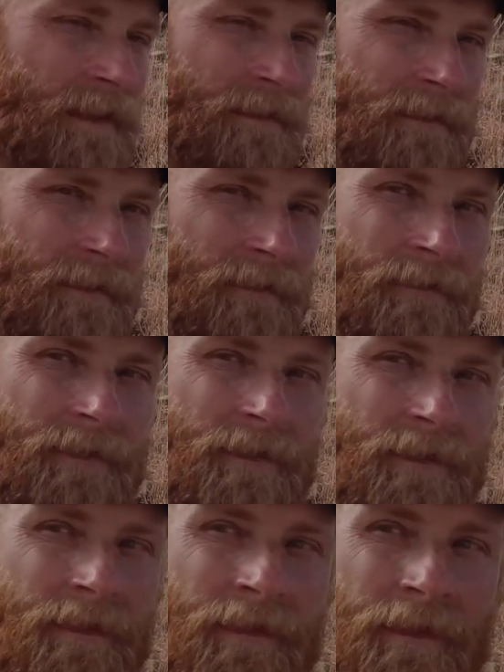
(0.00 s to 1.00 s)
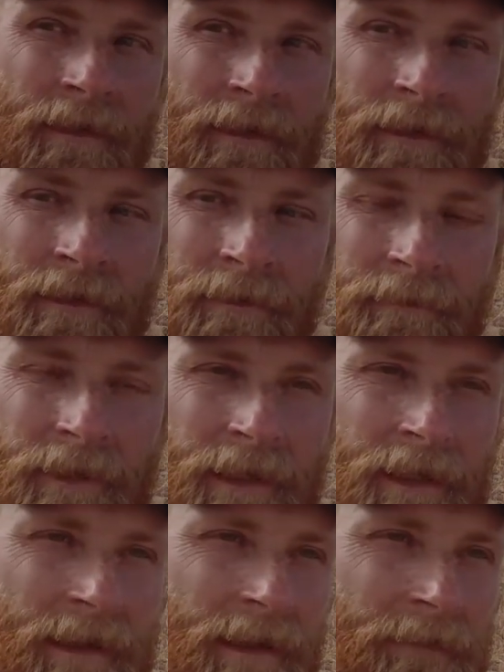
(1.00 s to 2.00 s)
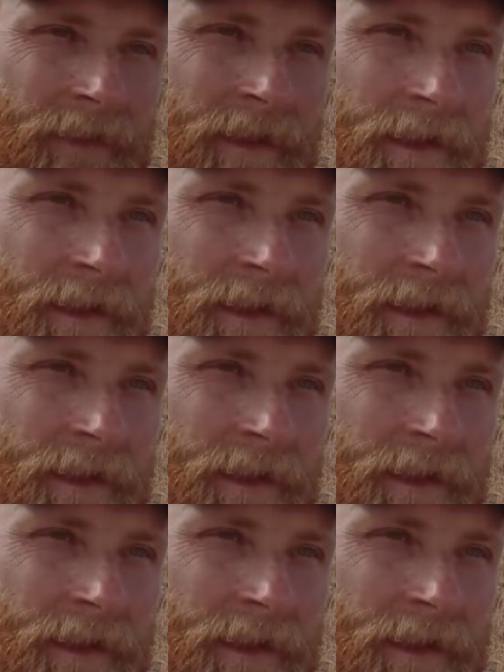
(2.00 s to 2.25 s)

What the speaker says: I don't know. But yeah, I have to